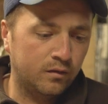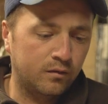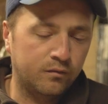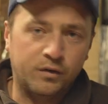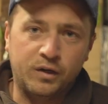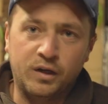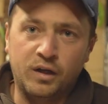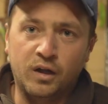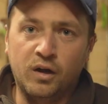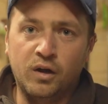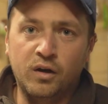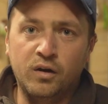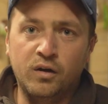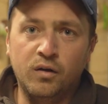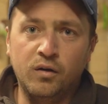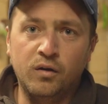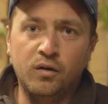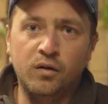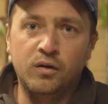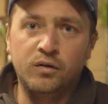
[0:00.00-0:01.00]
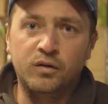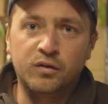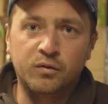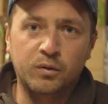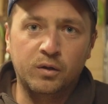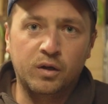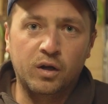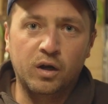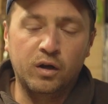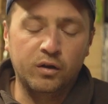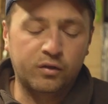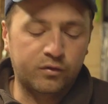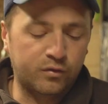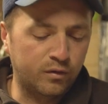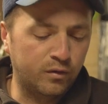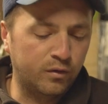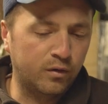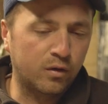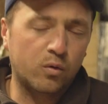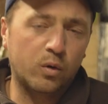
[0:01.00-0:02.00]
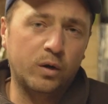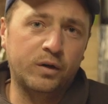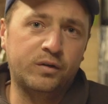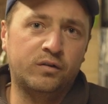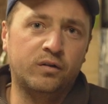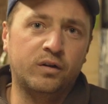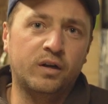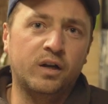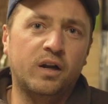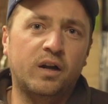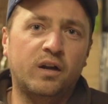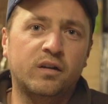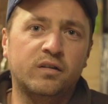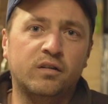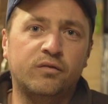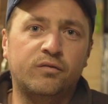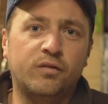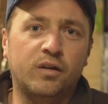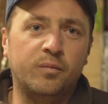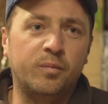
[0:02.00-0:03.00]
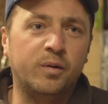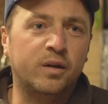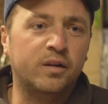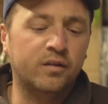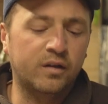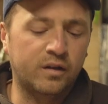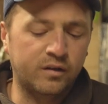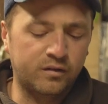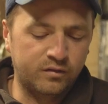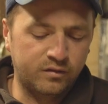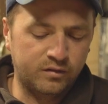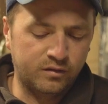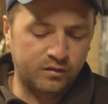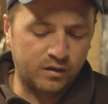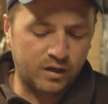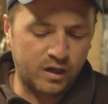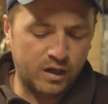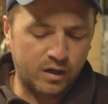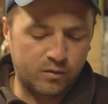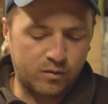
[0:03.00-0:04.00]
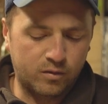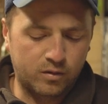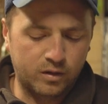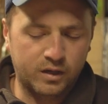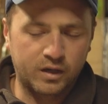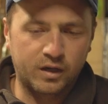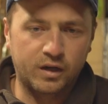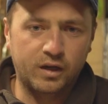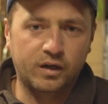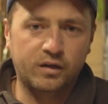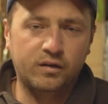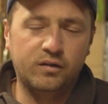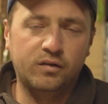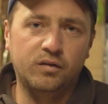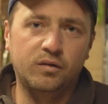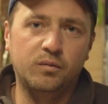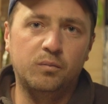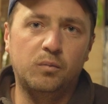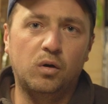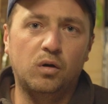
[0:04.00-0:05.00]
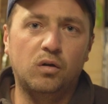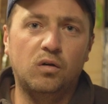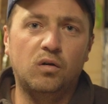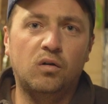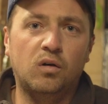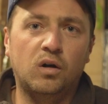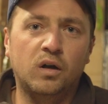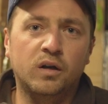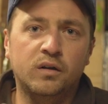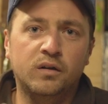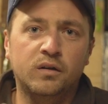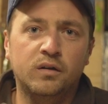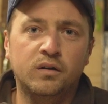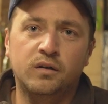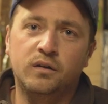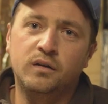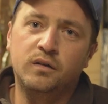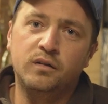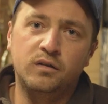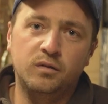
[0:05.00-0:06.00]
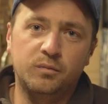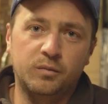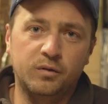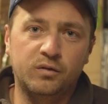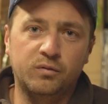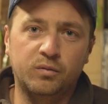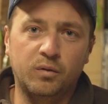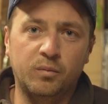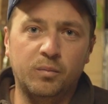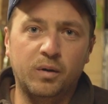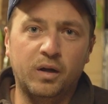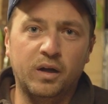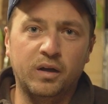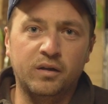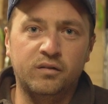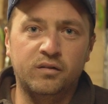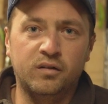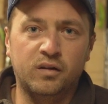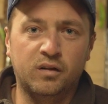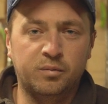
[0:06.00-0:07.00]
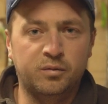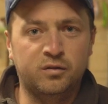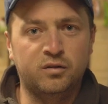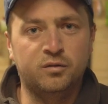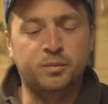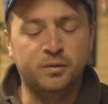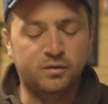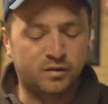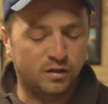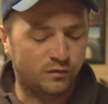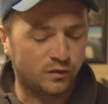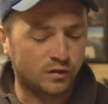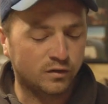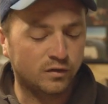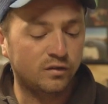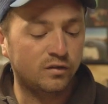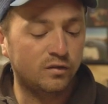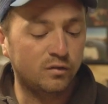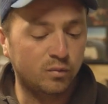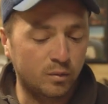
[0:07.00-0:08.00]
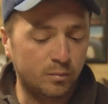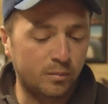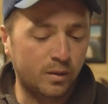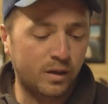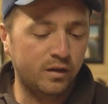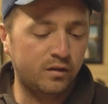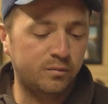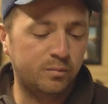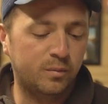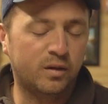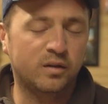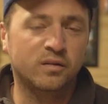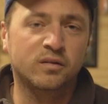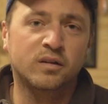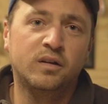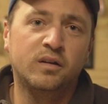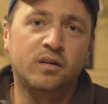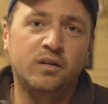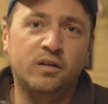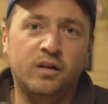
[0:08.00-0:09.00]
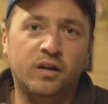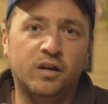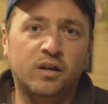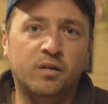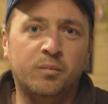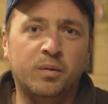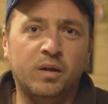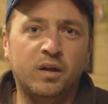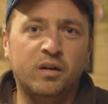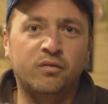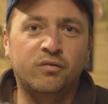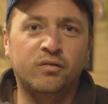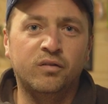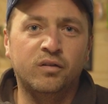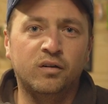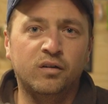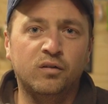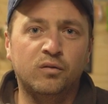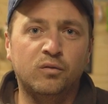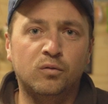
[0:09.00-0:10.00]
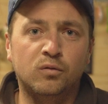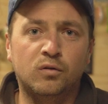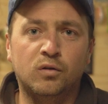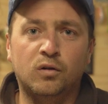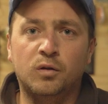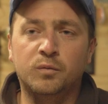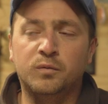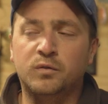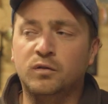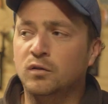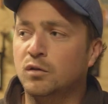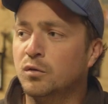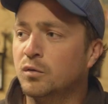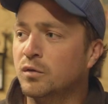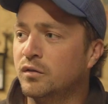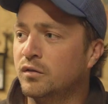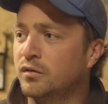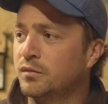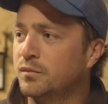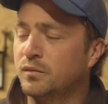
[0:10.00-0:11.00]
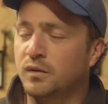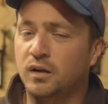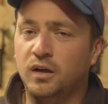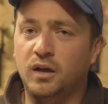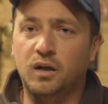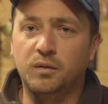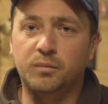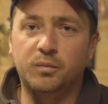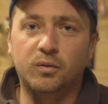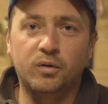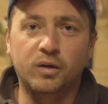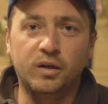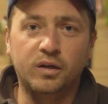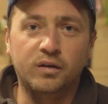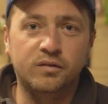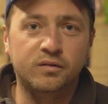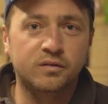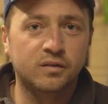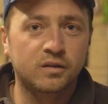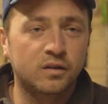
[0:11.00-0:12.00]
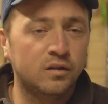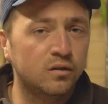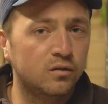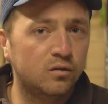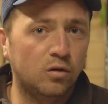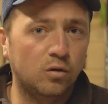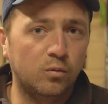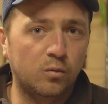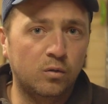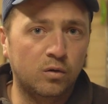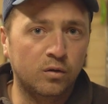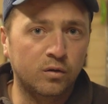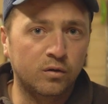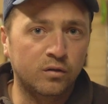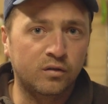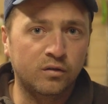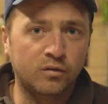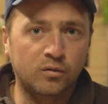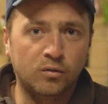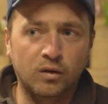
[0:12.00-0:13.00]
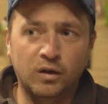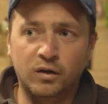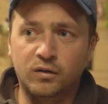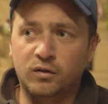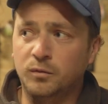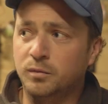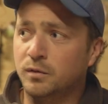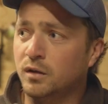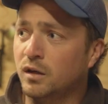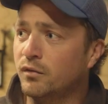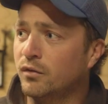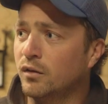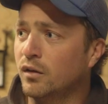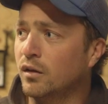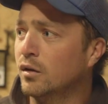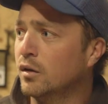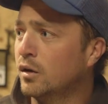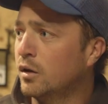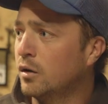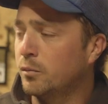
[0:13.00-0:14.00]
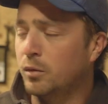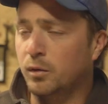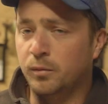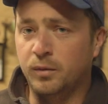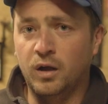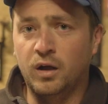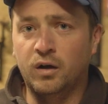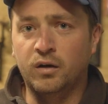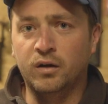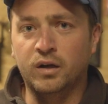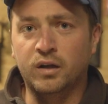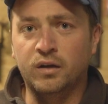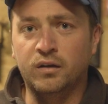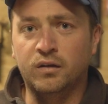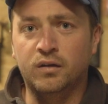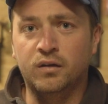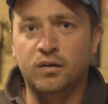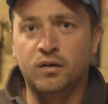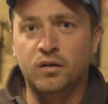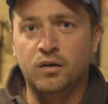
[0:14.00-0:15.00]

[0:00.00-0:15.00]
Video, I just want to go through a question I get asked a fair bit, and that's how I connect my line to my swim baits. Specifically swim baits, but it can be for all types of lures, hard bodies, top waters, all that type of stuff. Probably the only